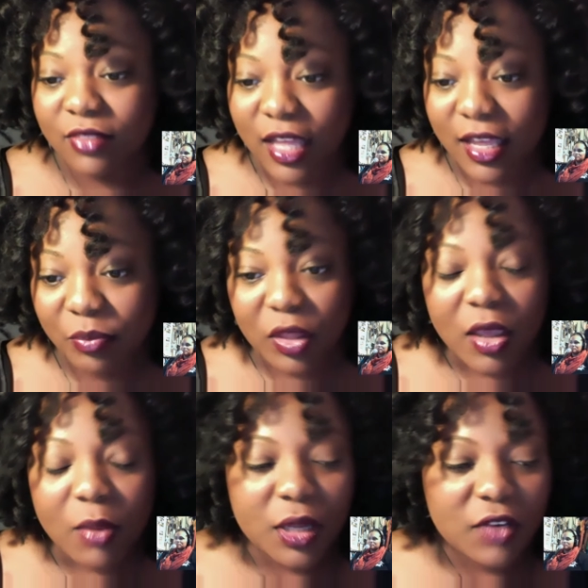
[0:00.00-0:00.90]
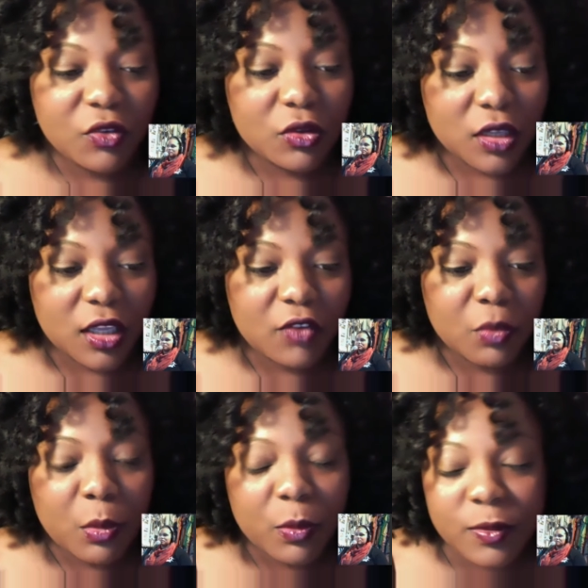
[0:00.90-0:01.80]
light. But if you look at it
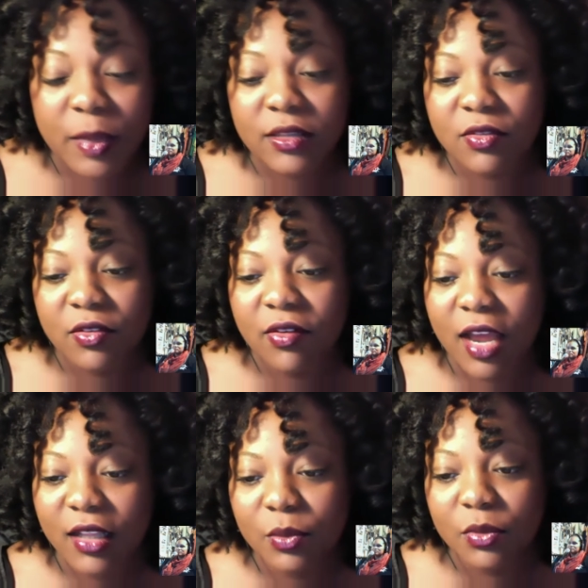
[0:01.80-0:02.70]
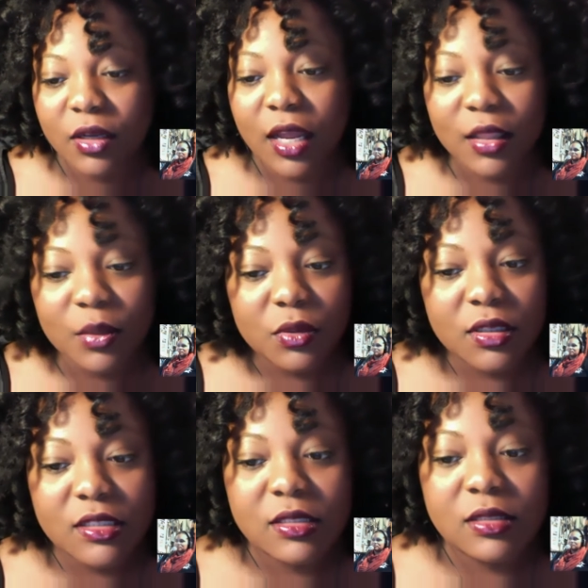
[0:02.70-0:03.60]
from a perspective of Hollywood
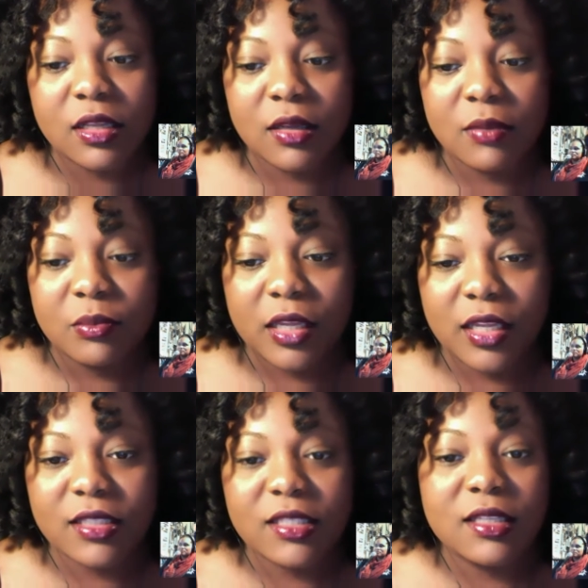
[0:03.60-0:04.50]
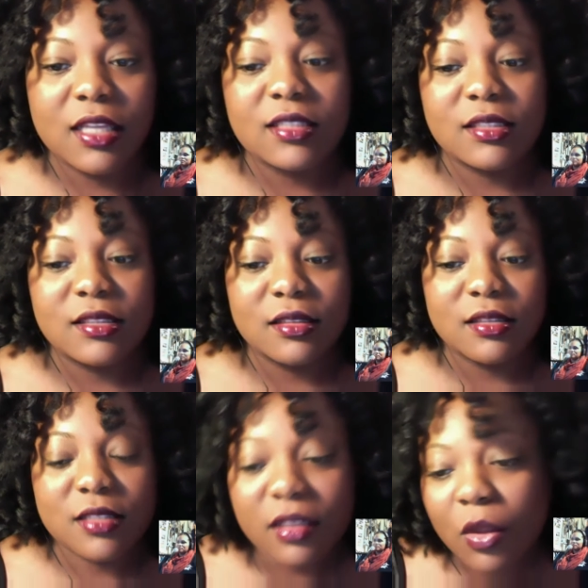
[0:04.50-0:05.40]
is... It's
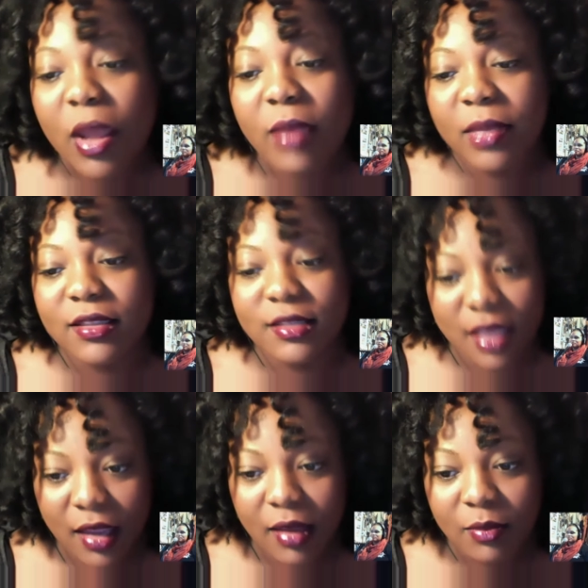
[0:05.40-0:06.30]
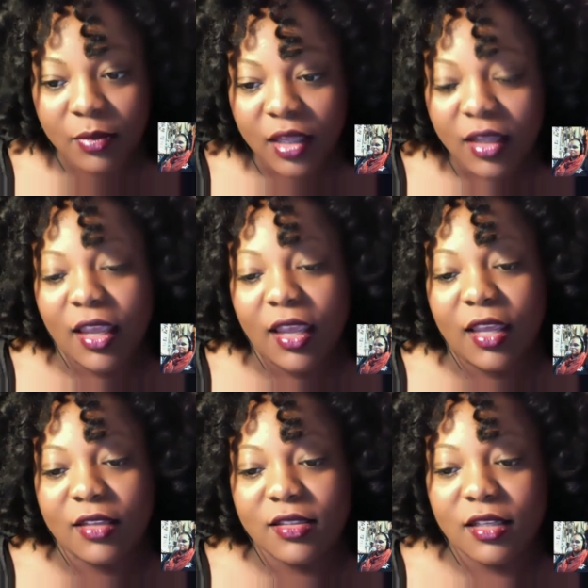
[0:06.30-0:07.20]
still a white man's game,
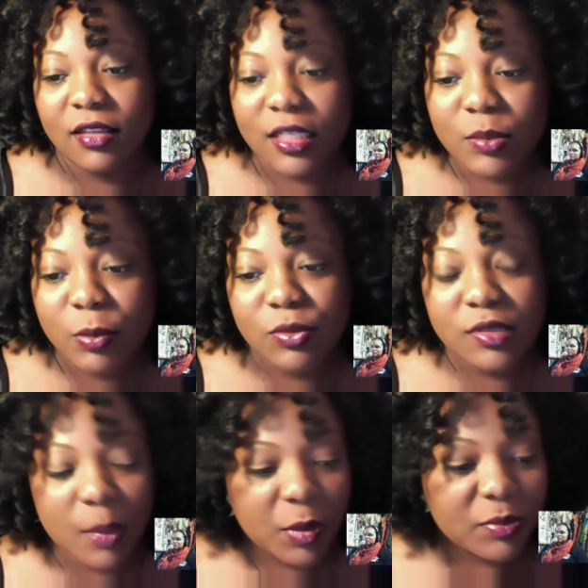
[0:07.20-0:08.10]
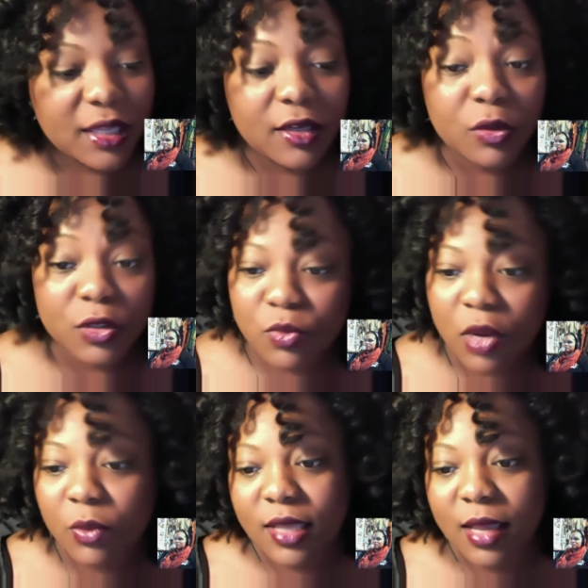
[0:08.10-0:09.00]
and unless people step up, like Chris
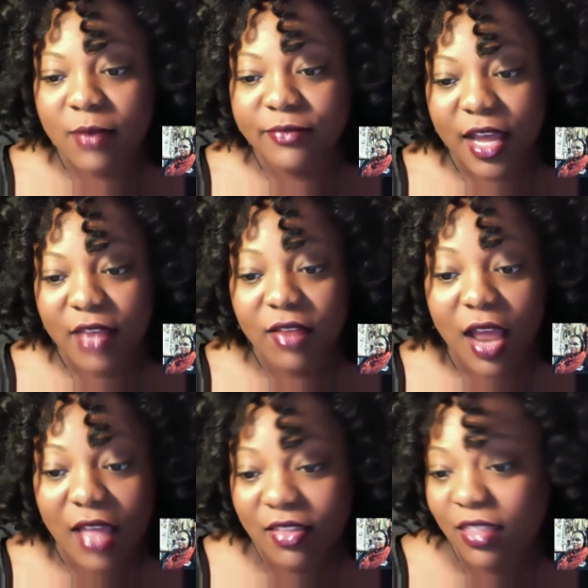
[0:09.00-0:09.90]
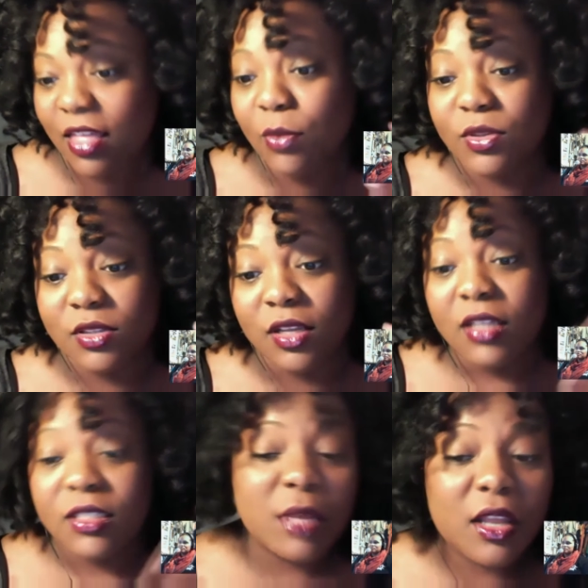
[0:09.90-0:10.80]
Rock with Top 5, I think that was,
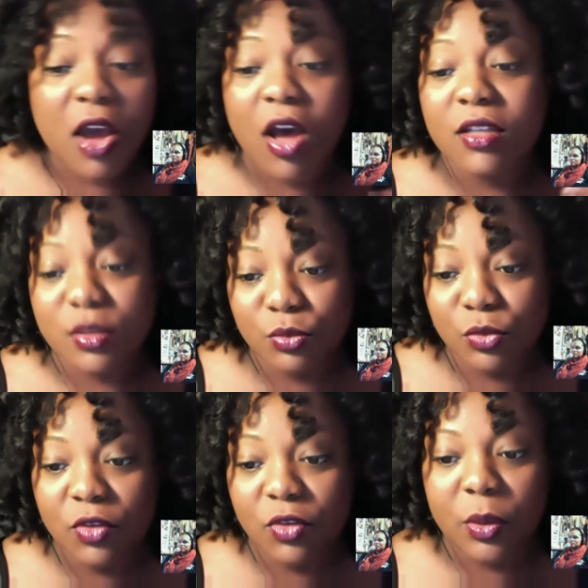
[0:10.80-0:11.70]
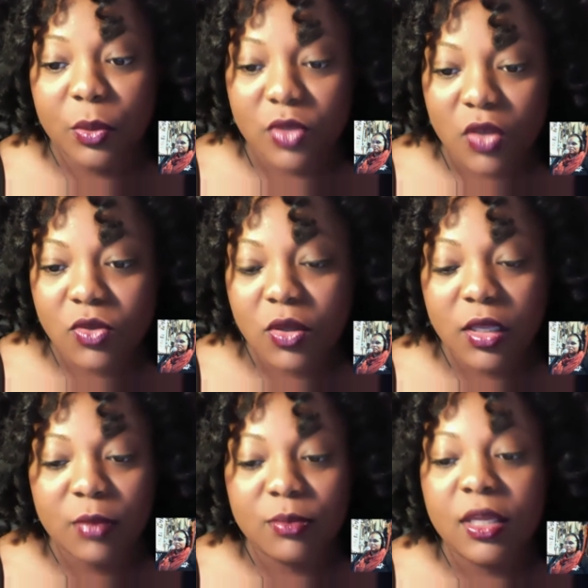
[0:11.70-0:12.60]
to me, an awesome movie, but it was also
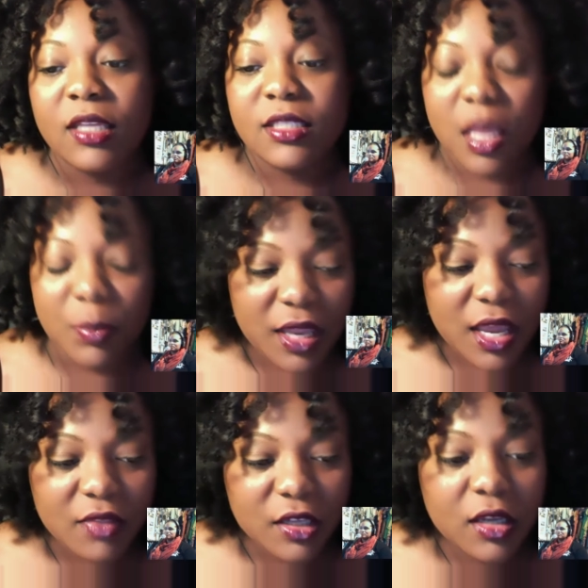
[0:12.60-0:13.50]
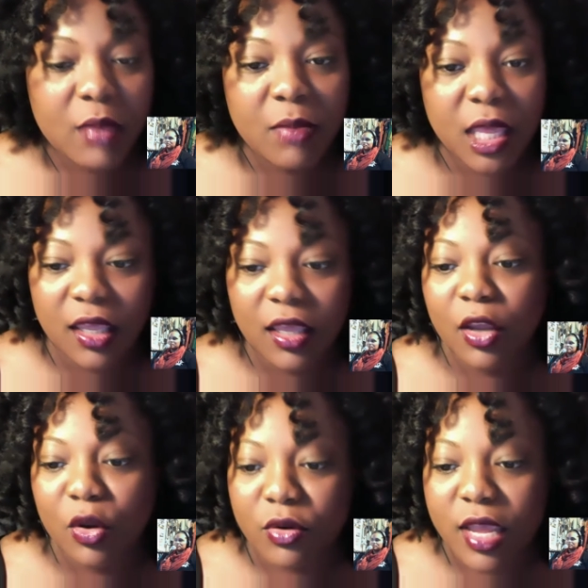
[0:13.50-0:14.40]
him stepping out there and making
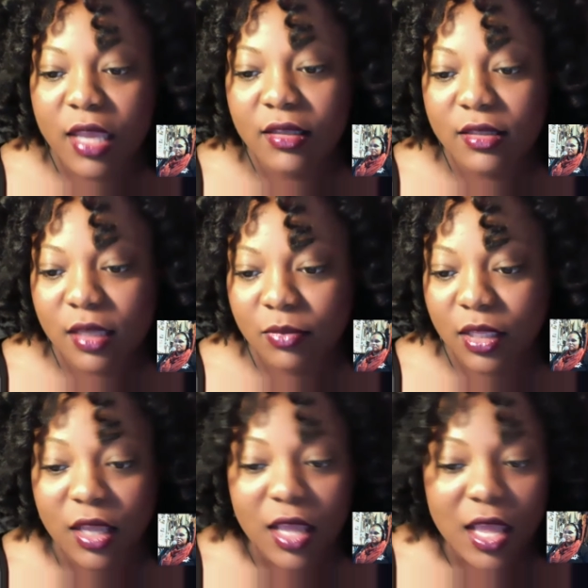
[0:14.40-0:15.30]
and creating something.